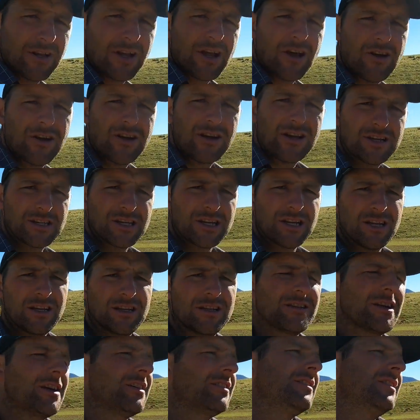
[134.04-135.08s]
video actually.
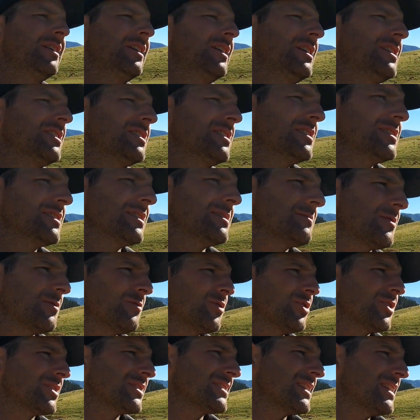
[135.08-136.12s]
So sent some to
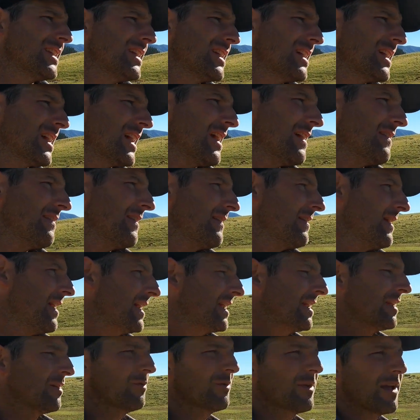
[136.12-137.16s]
the works there, and then
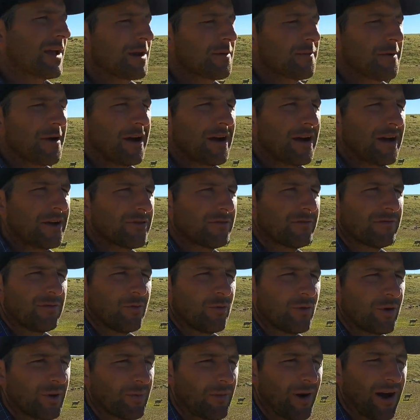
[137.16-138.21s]
they killed out about
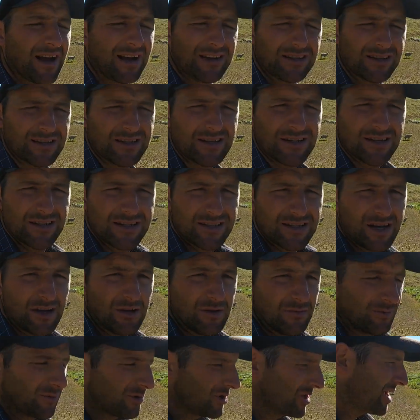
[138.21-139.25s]
140 bucks.
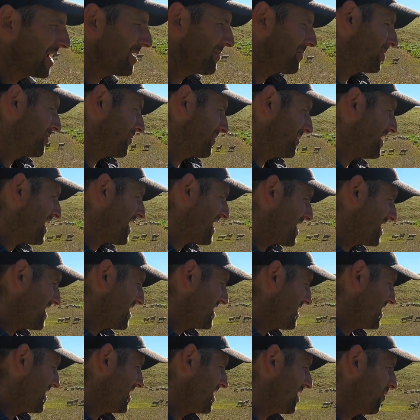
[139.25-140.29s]
So pretty happy with that.
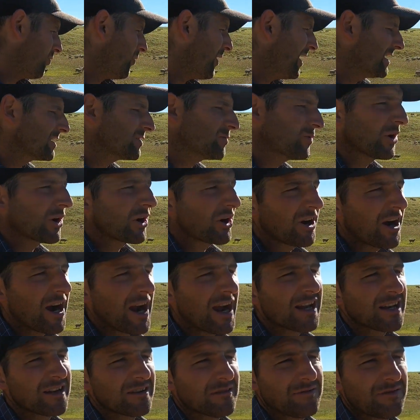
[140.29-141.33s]
Weights weren't
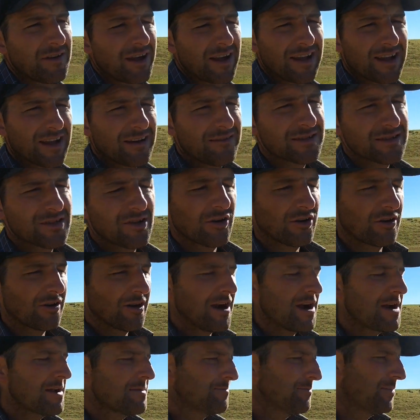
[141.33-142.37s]
great, fat cover's not
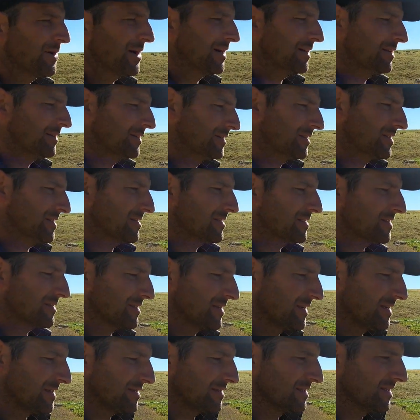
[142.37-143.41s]
great, but just the
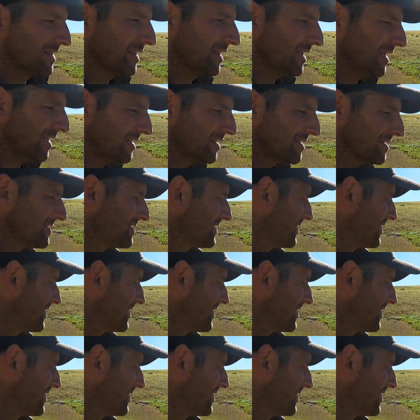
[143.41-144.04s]
season again.